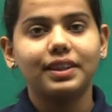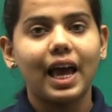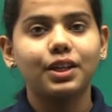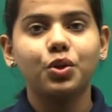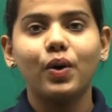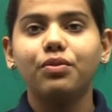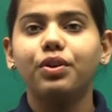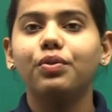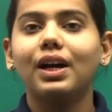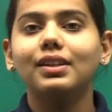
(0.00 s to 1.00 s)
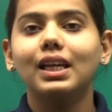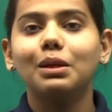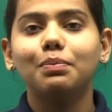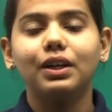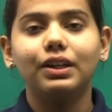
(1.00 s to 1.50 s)
Thank you everyone.
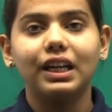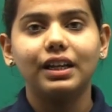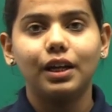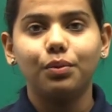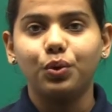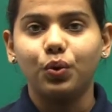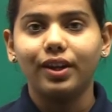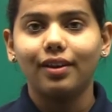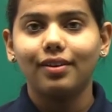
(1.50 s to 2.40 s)
Keep learning, keep growing.